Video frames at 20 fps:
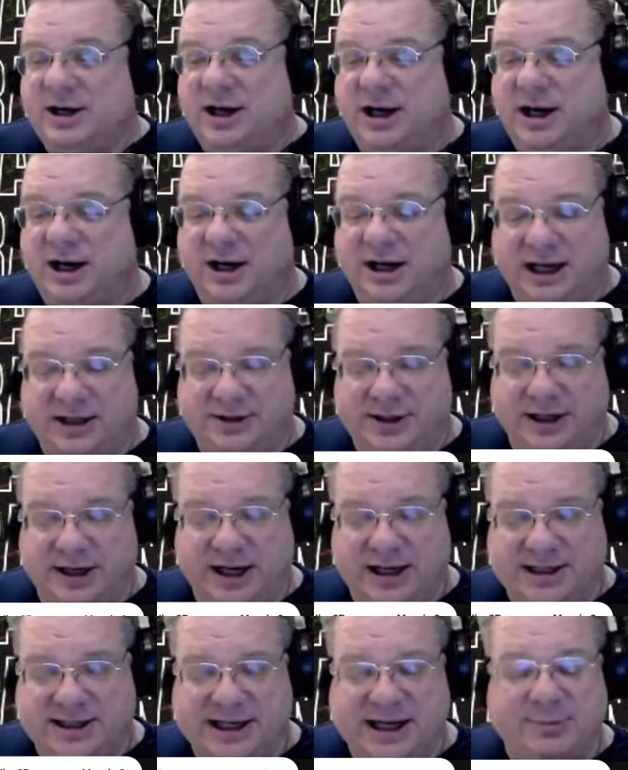And then I
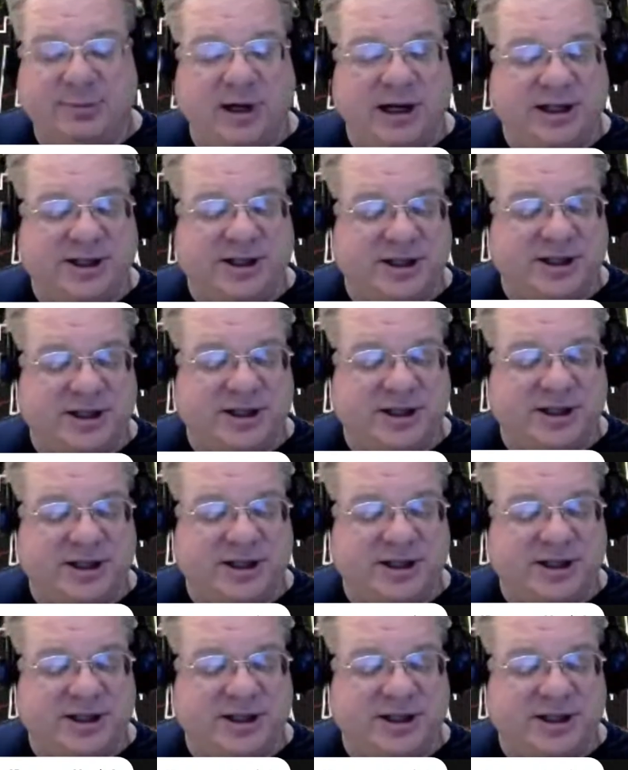set my stop
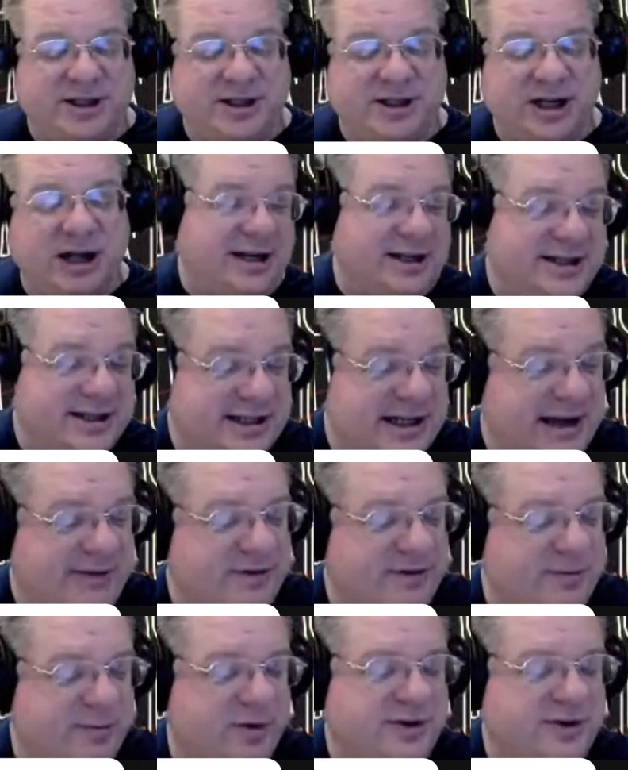losses at
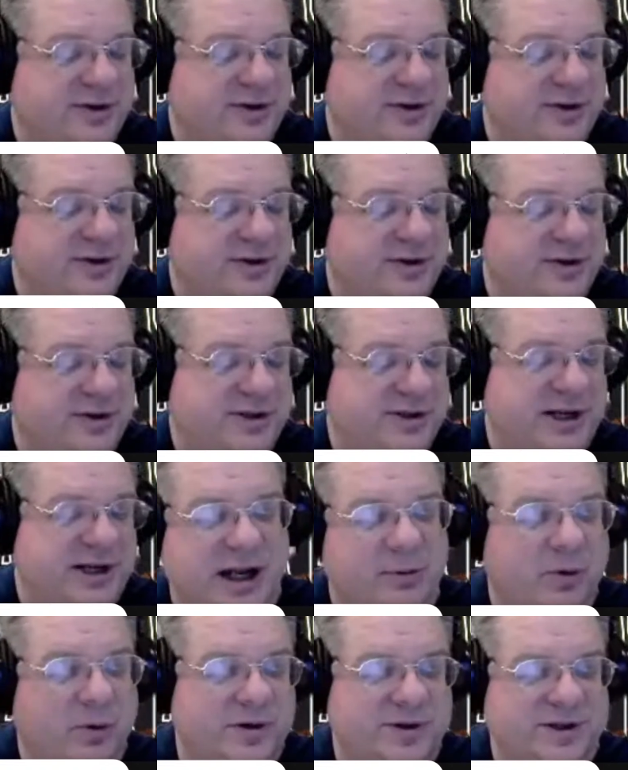7%. So if it goes down more
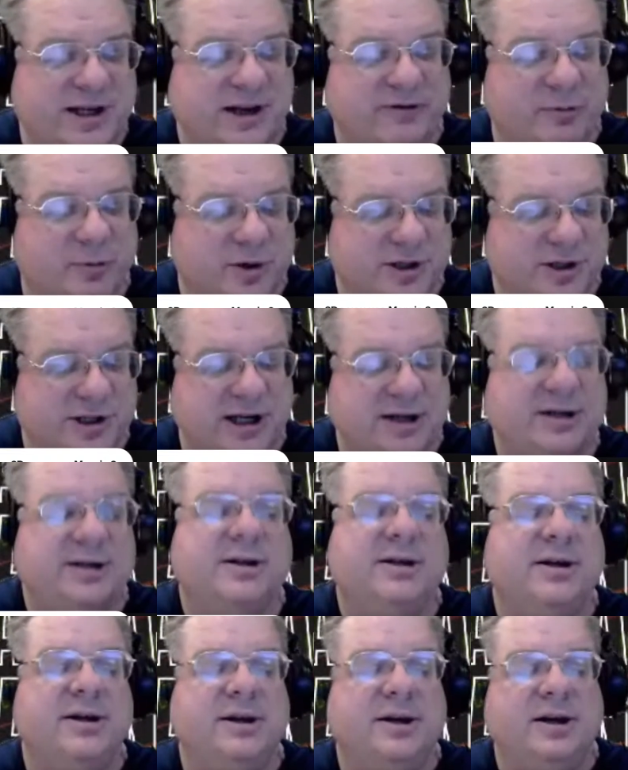than 7%
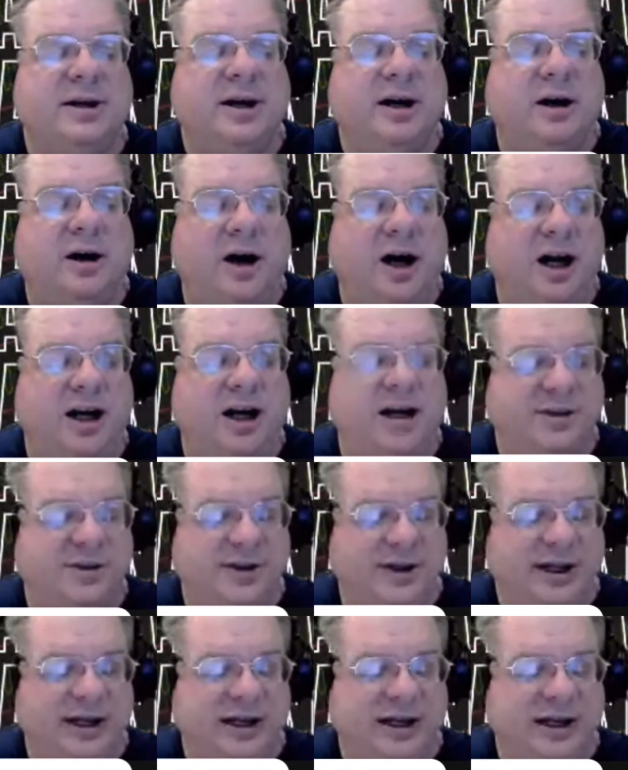on
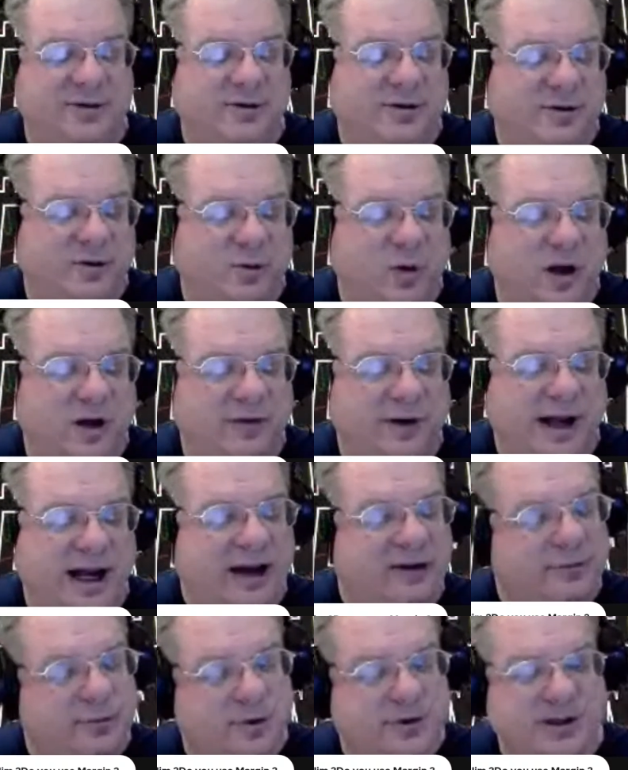the
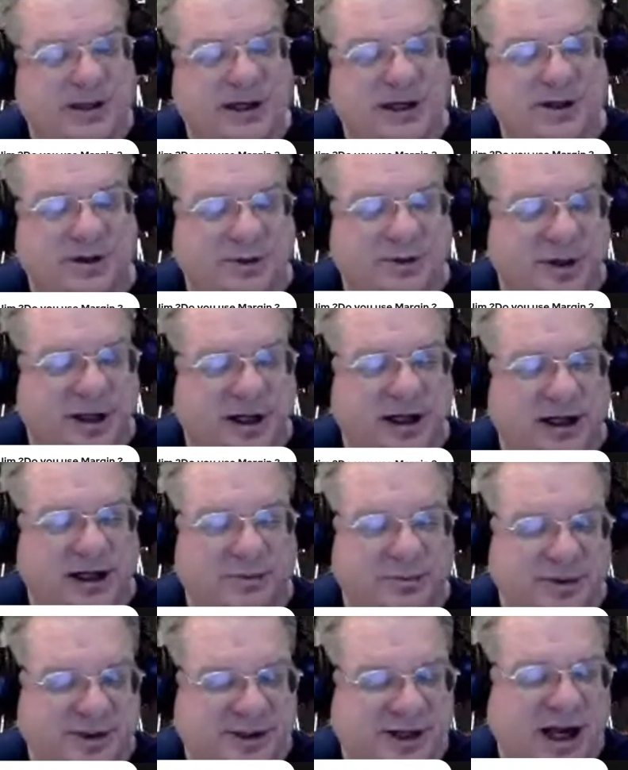12.5%
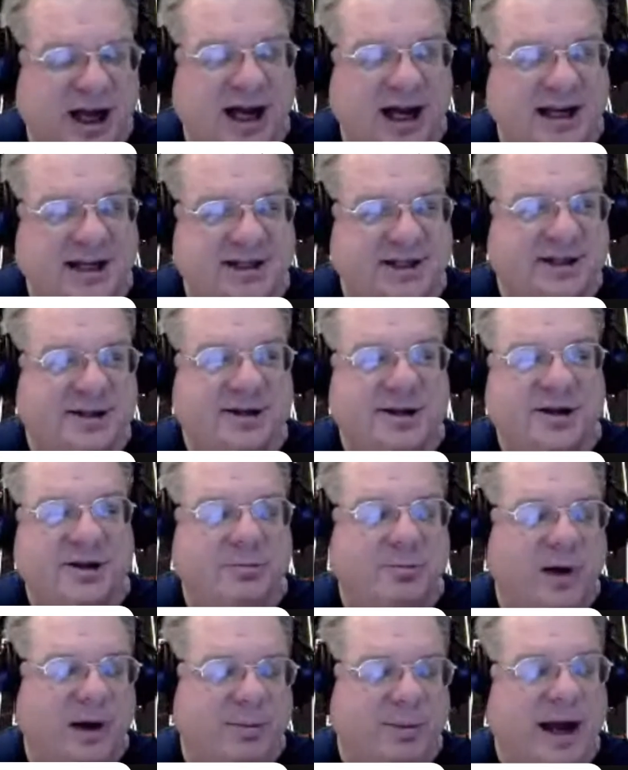size,
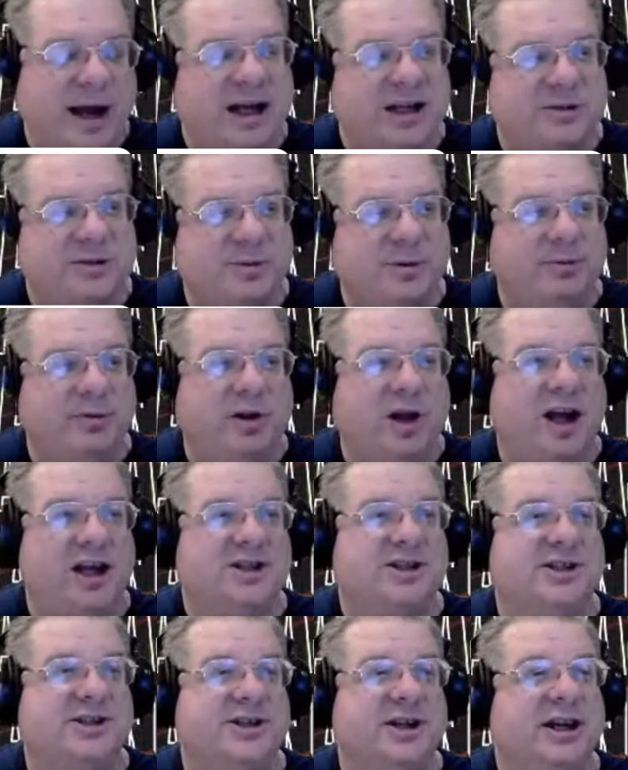my maximum loss
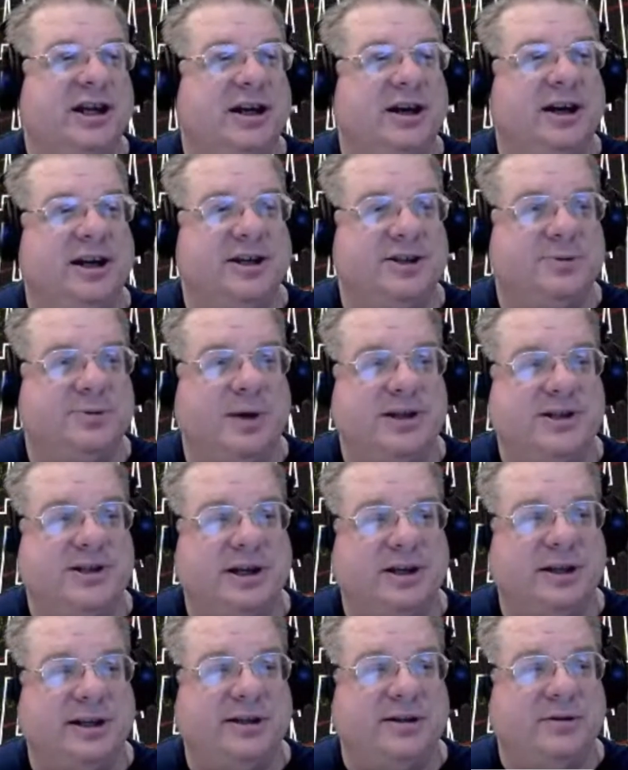is
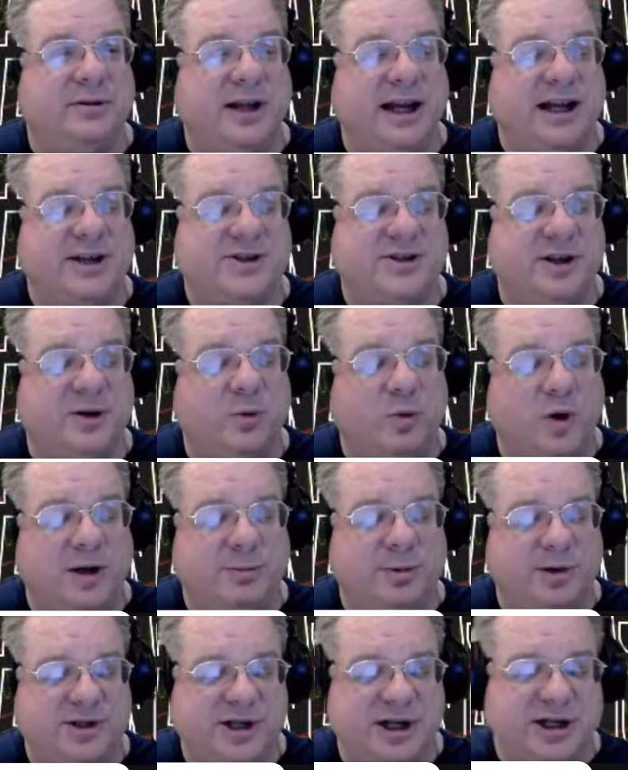basically less than
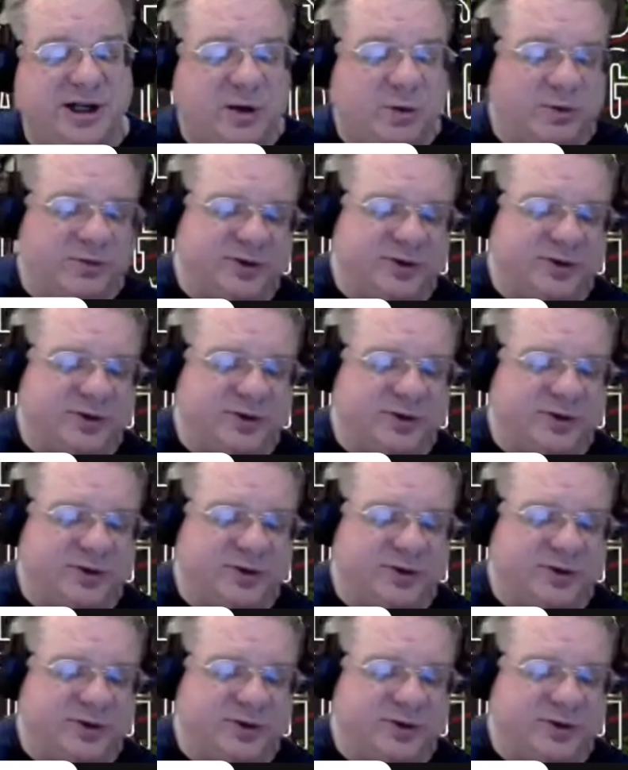1%.